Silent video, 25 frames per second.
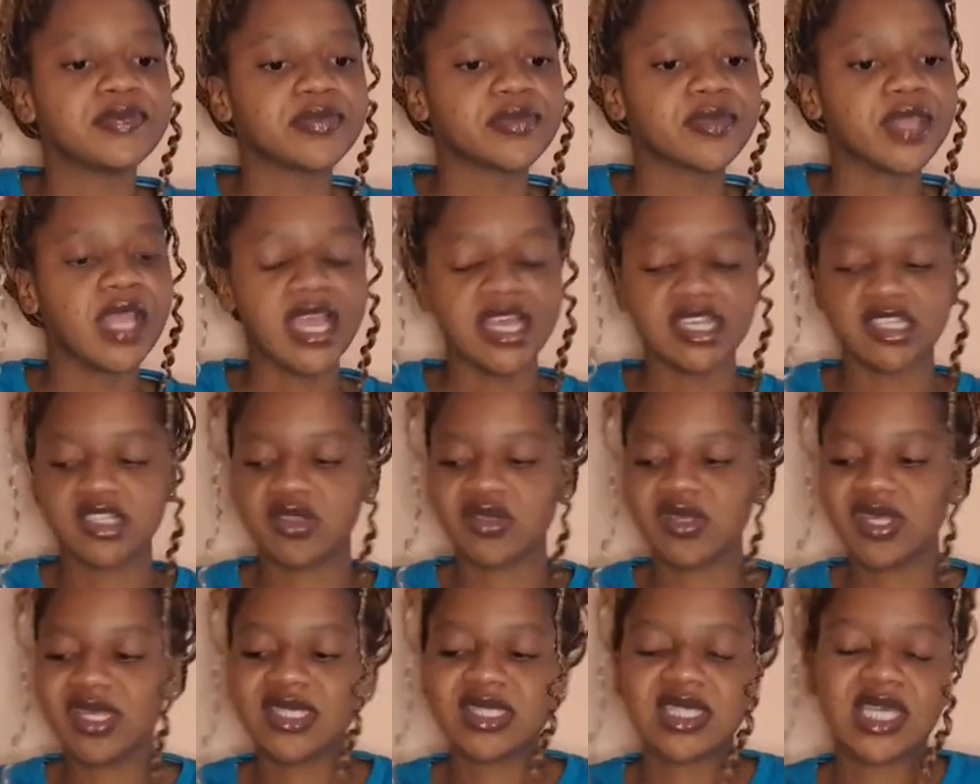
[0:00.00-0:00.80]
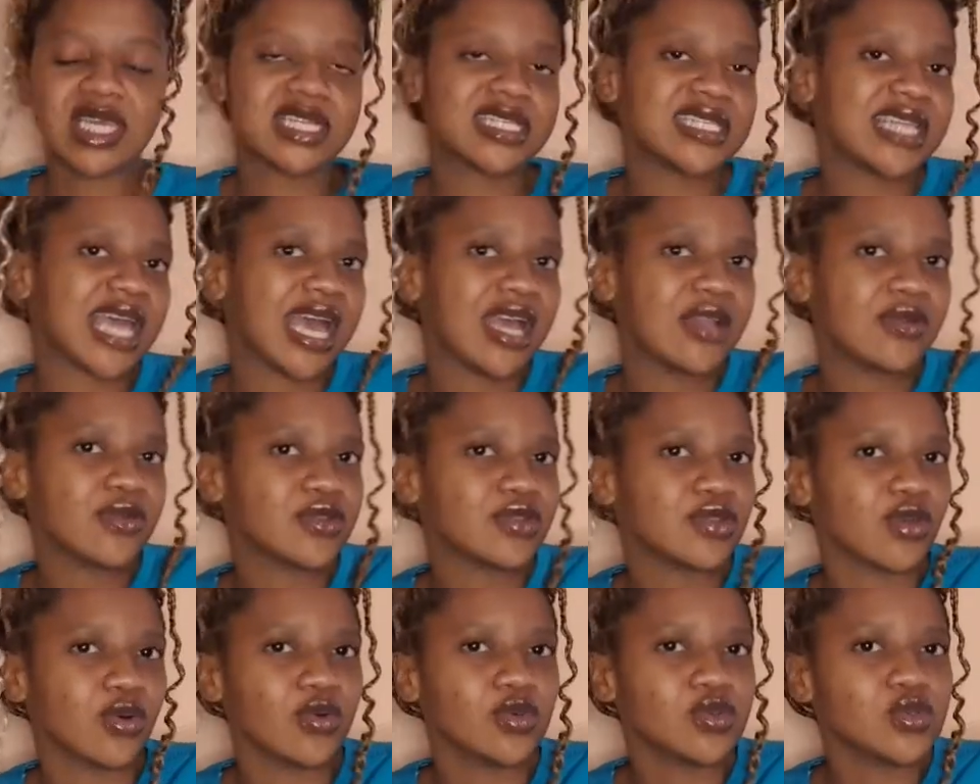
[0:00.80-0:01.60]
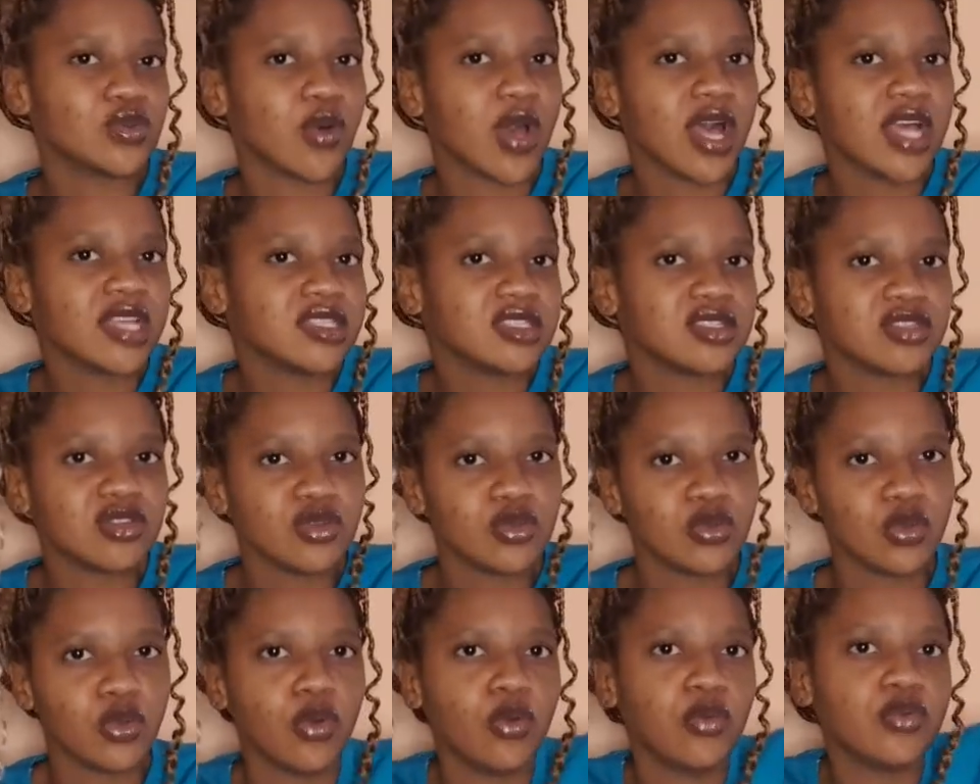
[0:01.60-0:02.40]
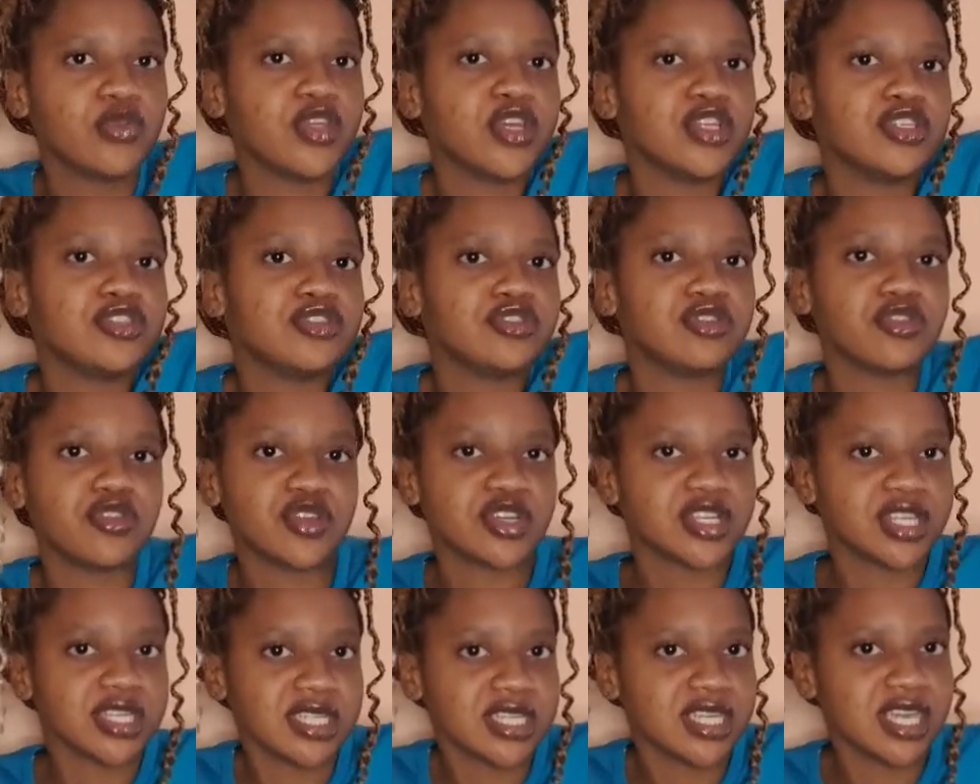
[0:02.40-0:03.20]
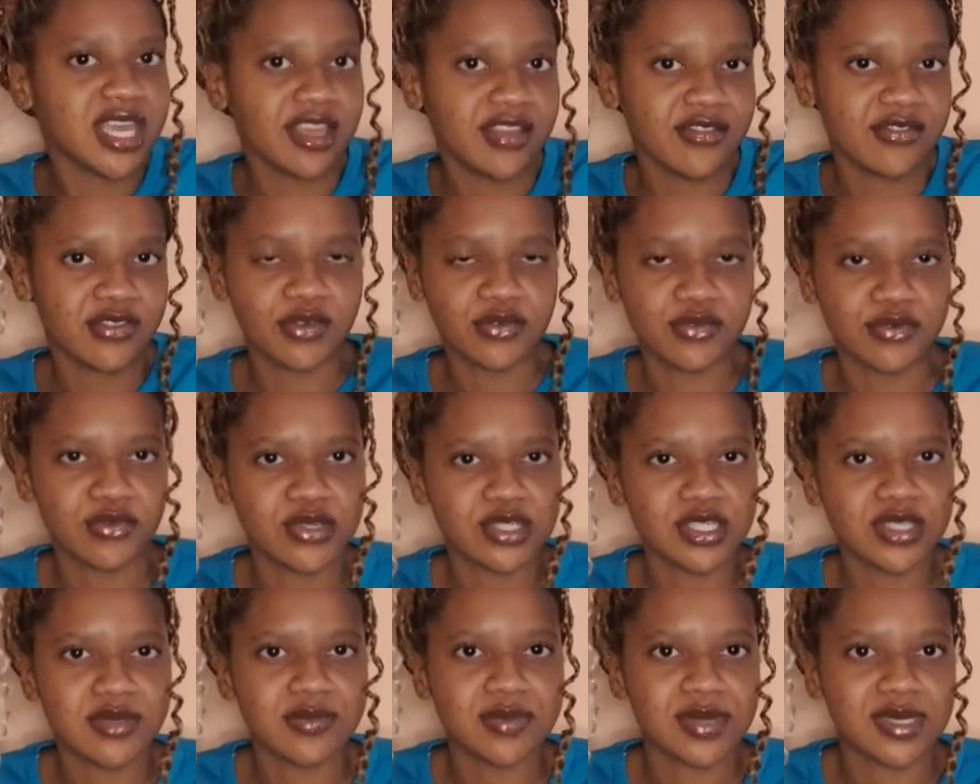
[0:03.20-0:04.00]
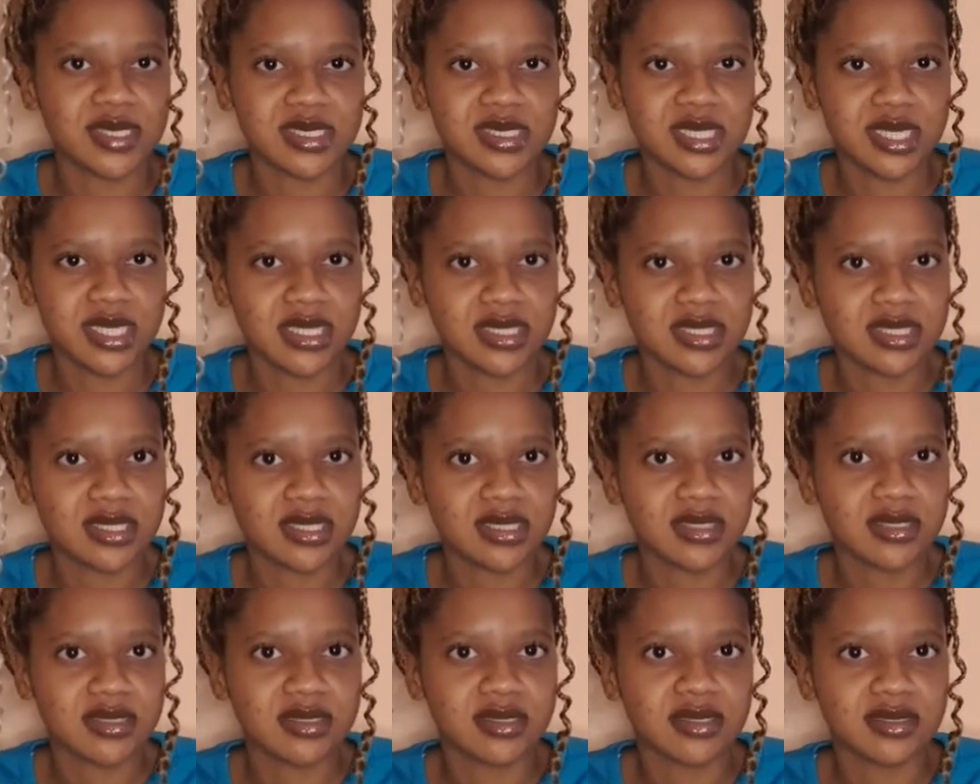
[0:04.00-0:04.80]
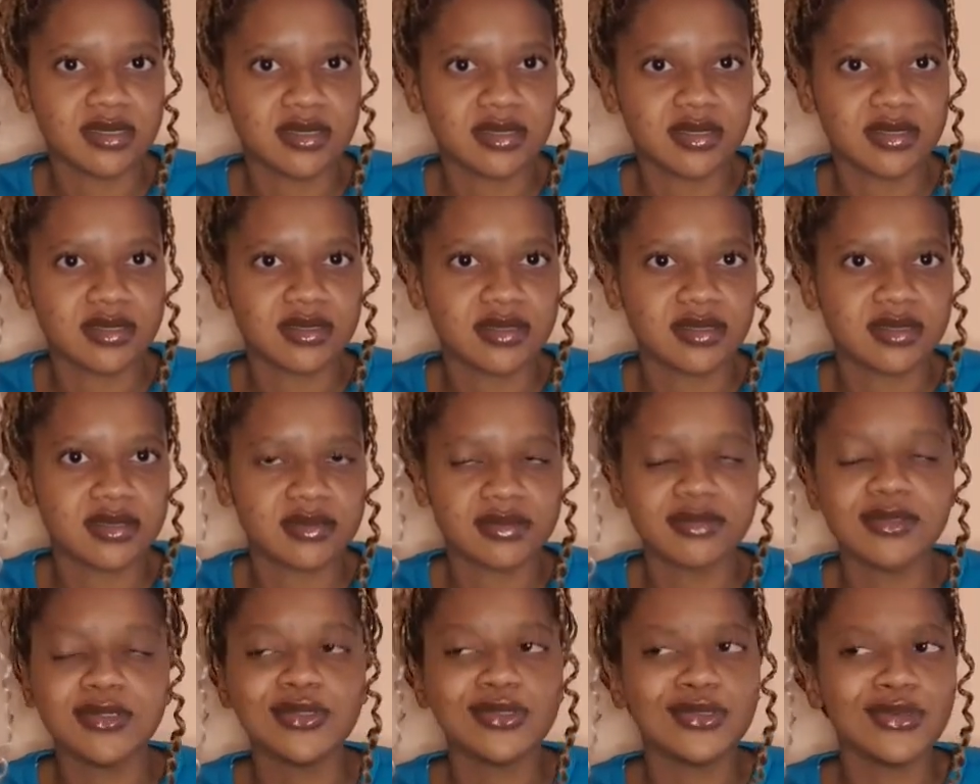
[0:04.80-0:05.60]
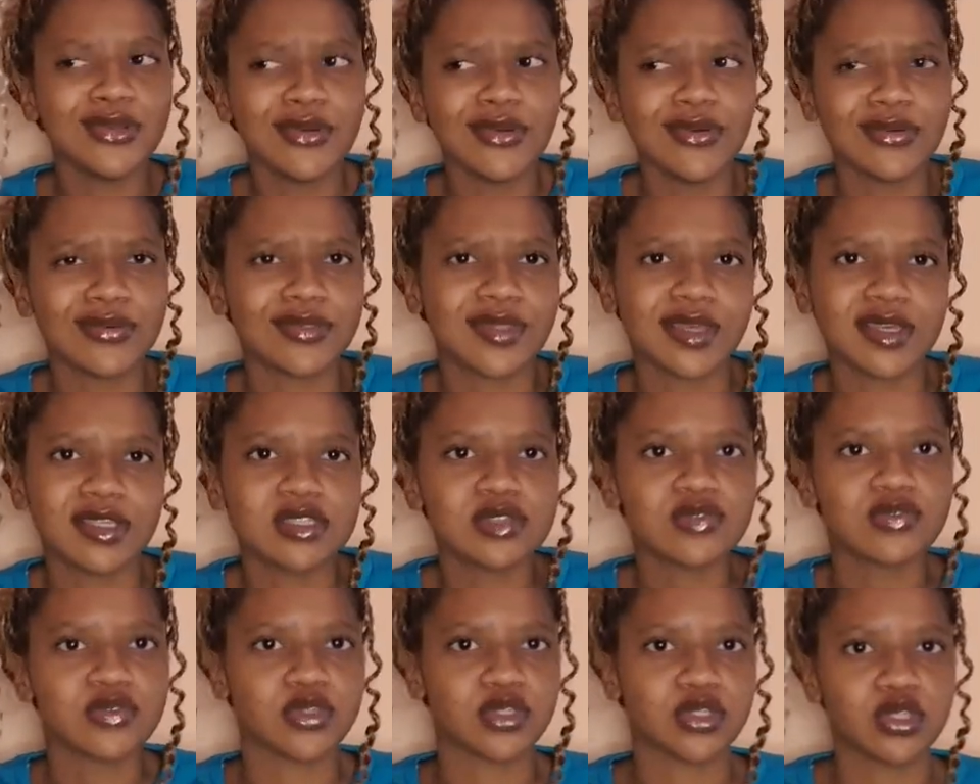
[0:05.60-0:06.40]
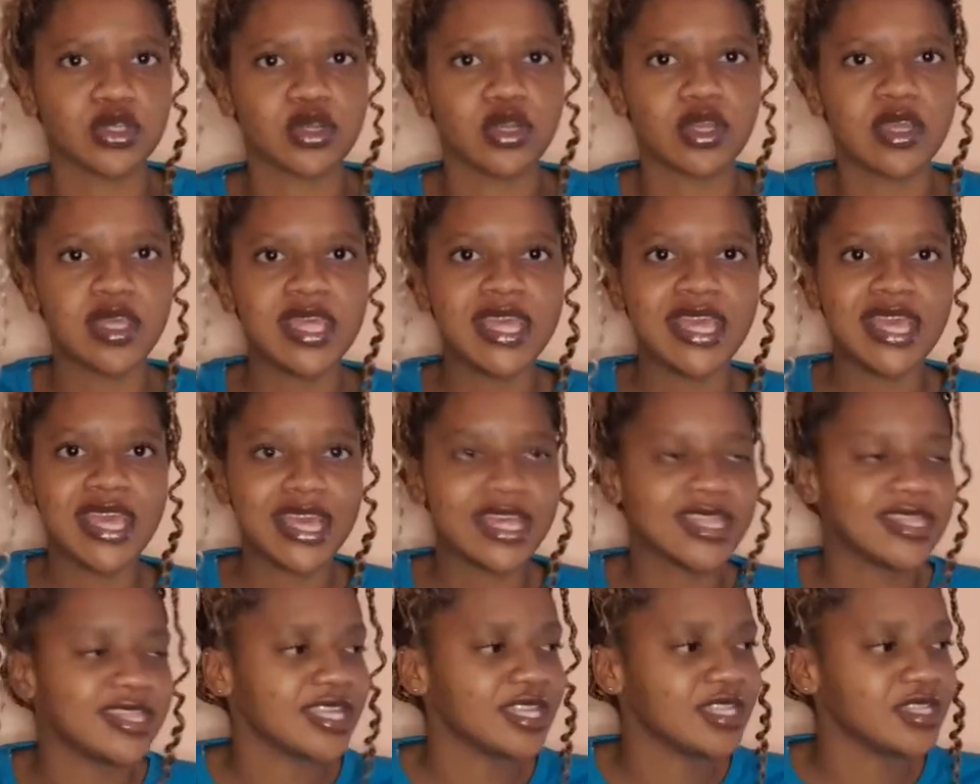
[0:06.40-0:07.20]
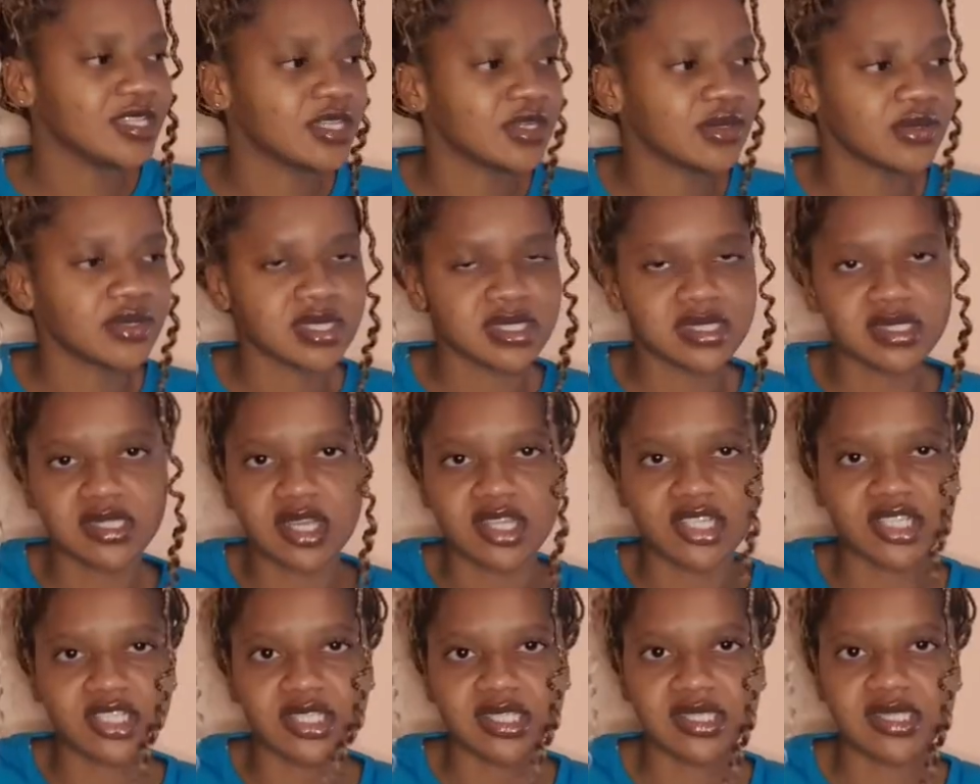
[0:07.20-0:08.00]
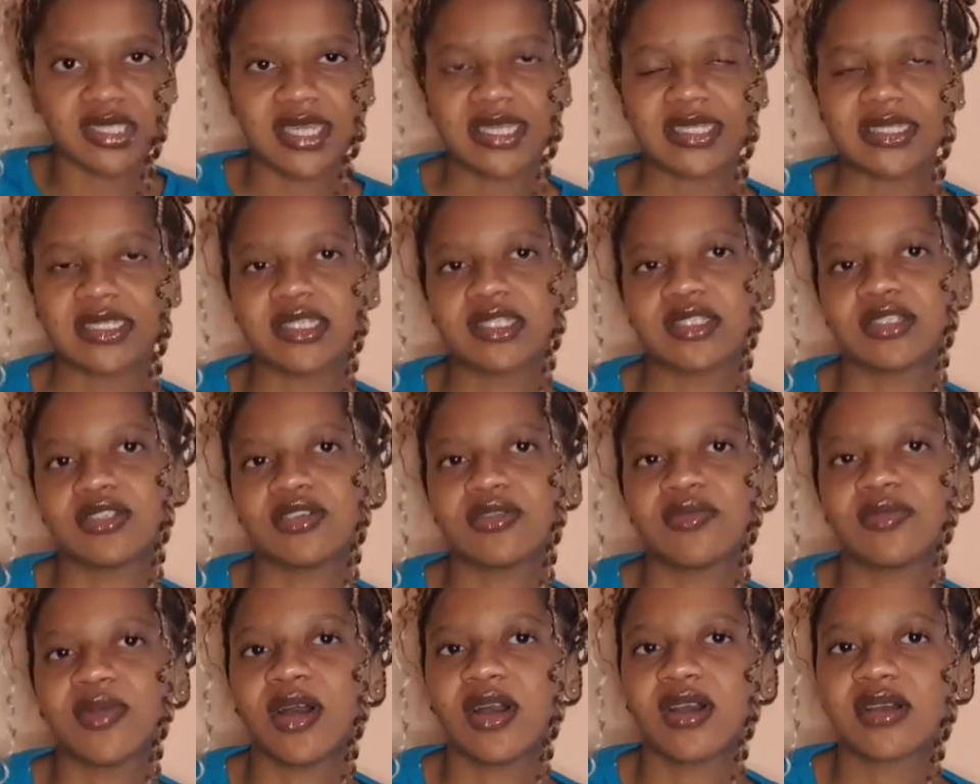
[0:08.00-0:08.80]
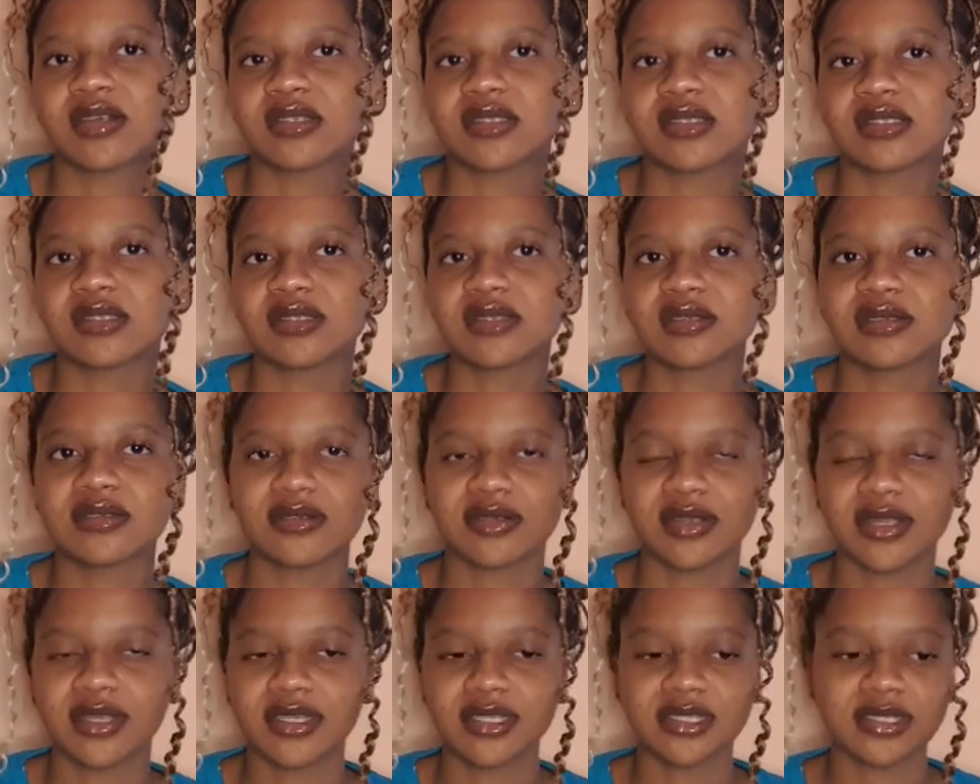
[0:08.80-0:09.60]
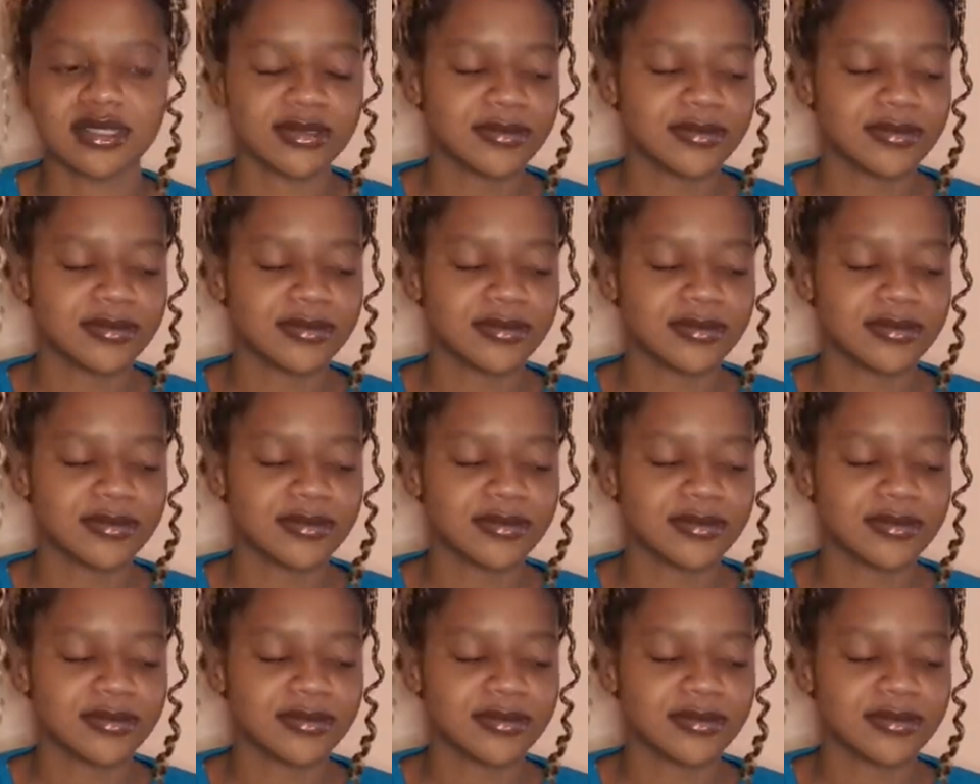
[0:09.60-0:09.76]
as soon as you're done with those ones, you know that you already have your 40%. You know, that's for sure. And then the rest are just additional marks, right?